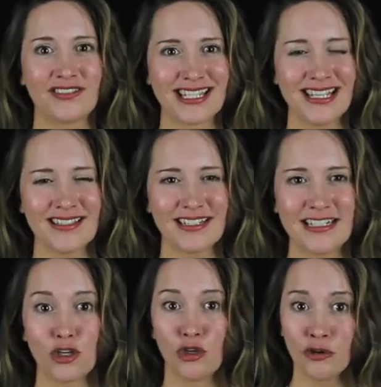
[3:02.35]

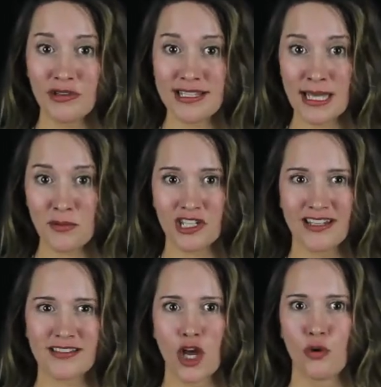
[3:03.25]
assistant, or
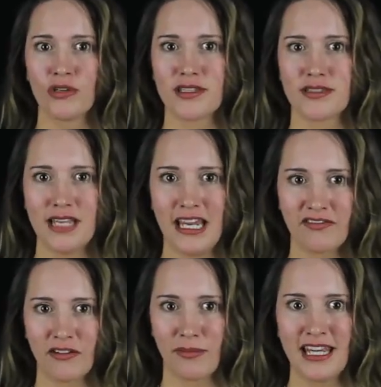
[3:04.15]
receptionist was
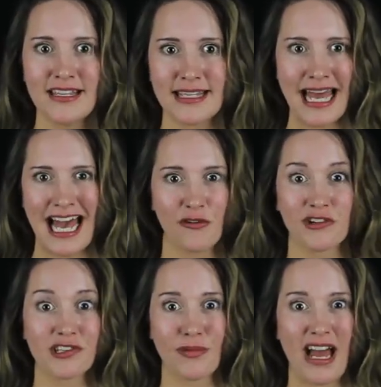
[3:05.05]
safe from this
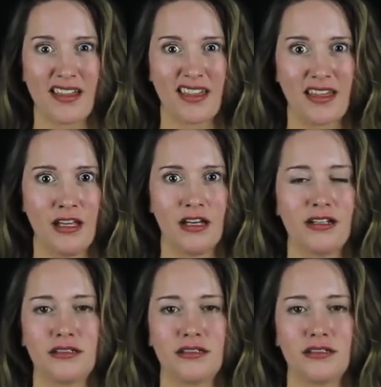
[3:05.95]
hour's wrath.